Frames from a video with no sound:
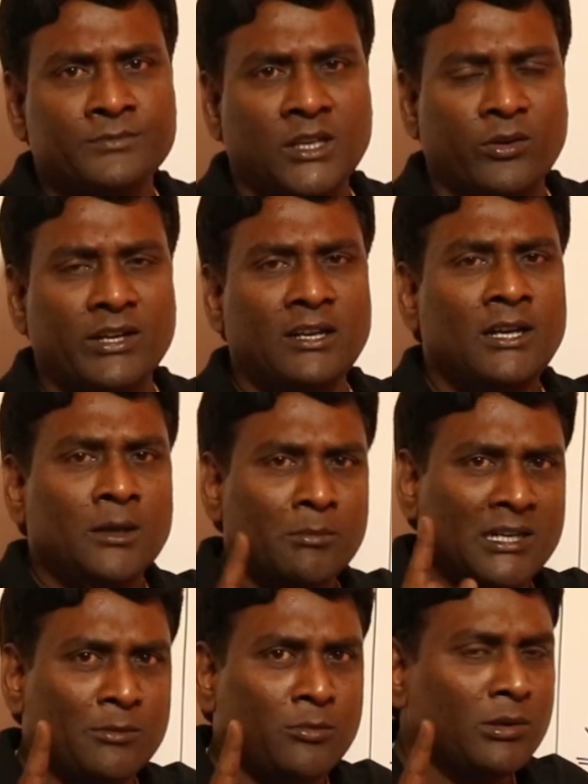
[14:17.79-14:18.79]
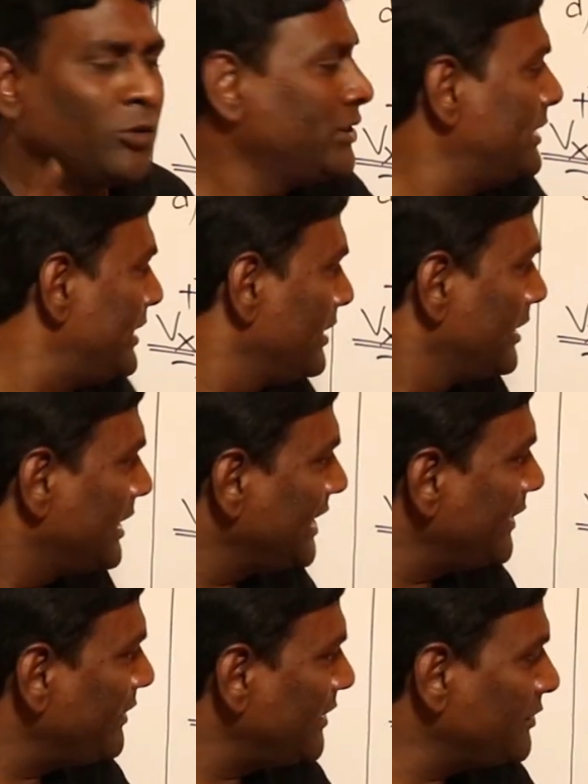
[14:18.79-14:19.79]
Okay, but remember one thing,
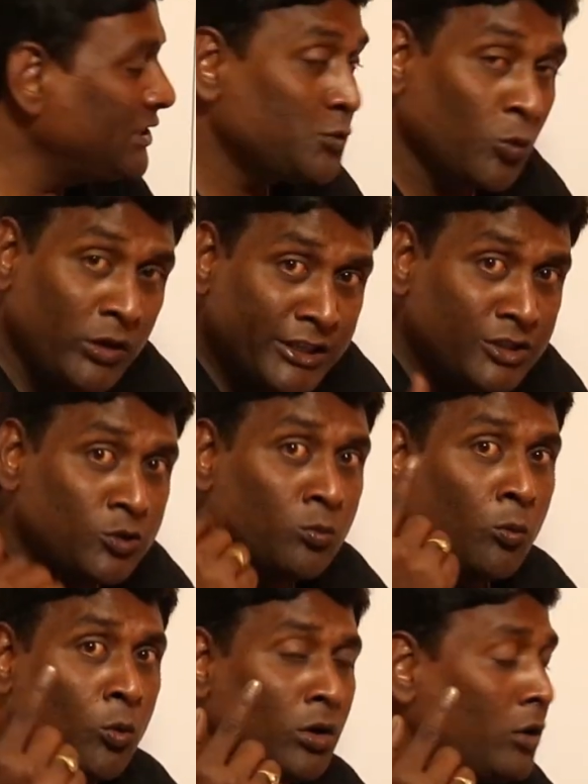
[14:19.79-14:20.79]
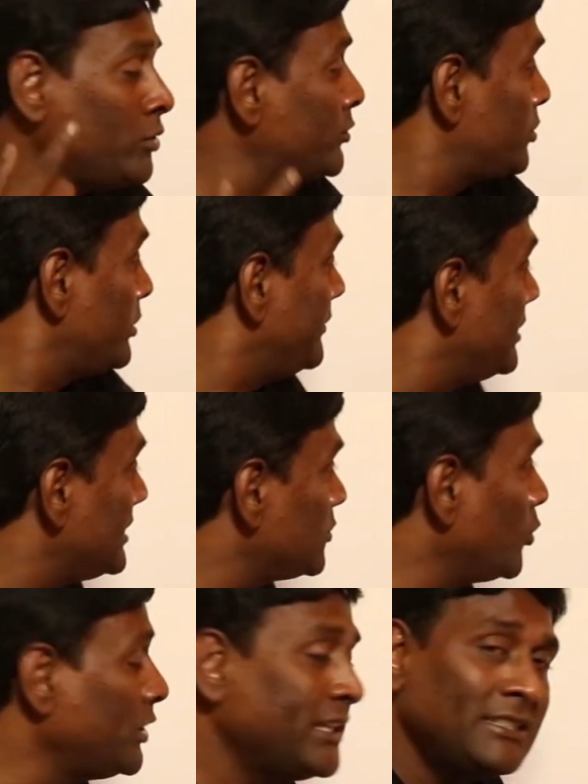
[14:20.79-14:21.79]
even if this voltage is more also, even this
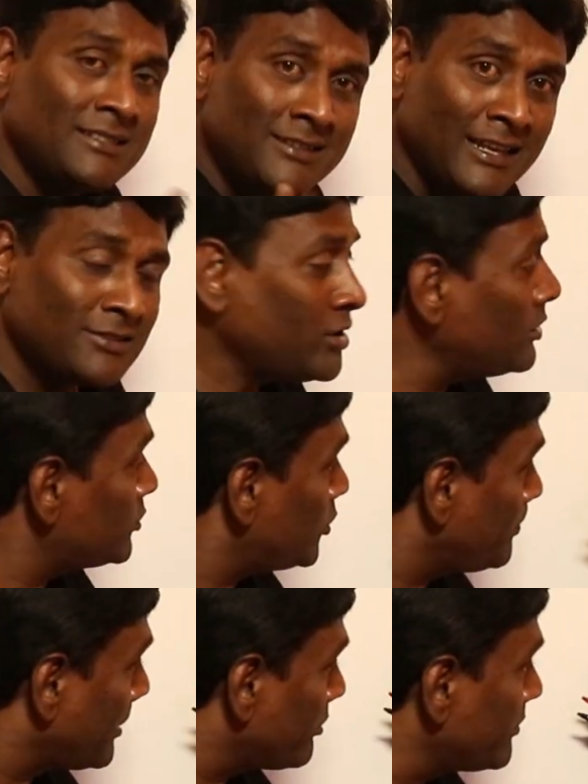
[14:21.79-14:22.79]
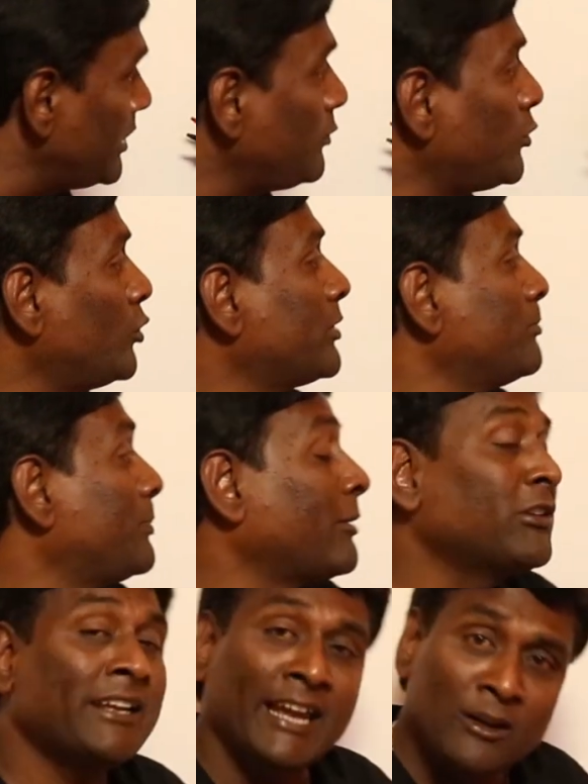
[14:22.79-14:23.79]
voltage is less also, power will flow from,
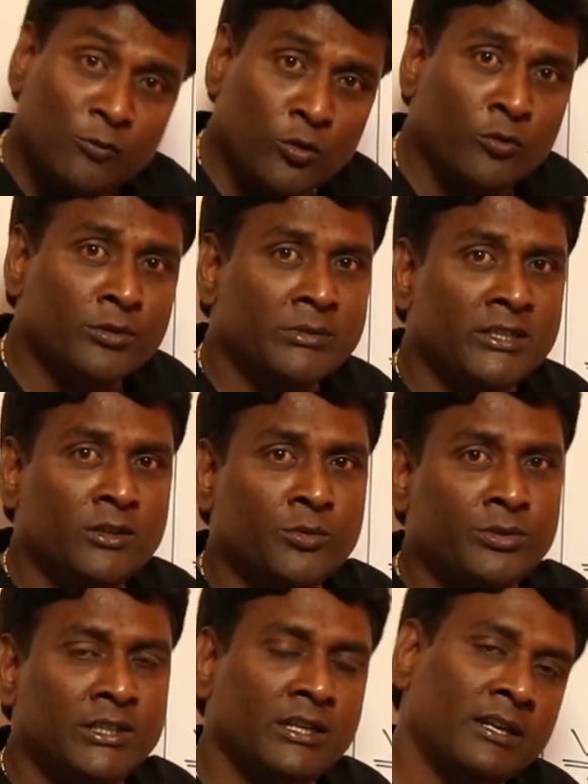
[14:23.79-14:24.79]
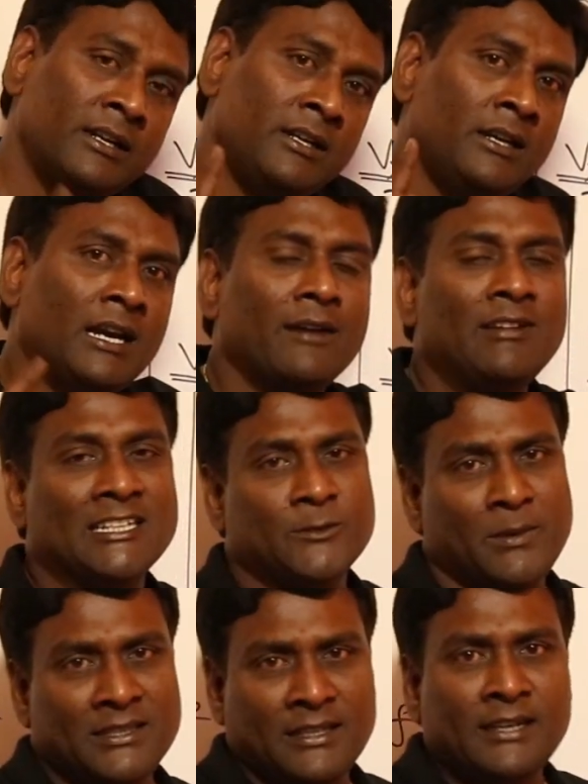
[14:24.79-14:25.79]
power can flow from here to here. I will
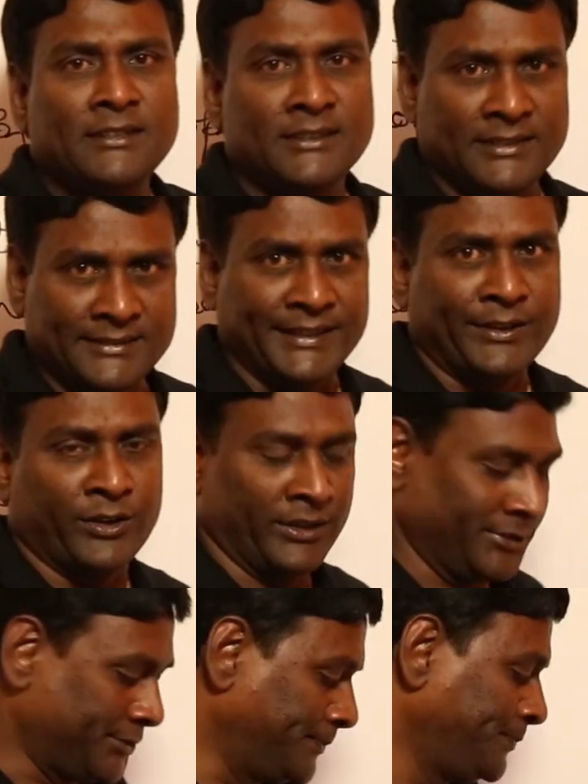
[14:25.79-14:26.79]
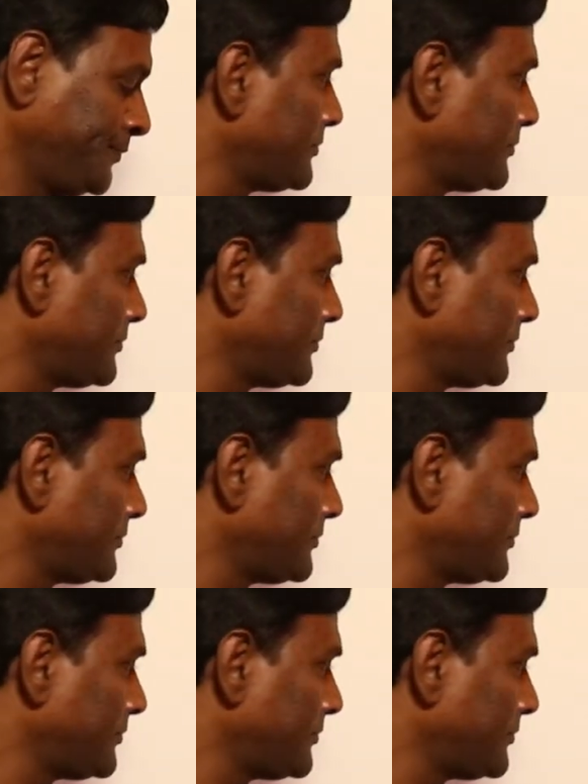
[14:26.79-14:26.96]
explain that in synchronous.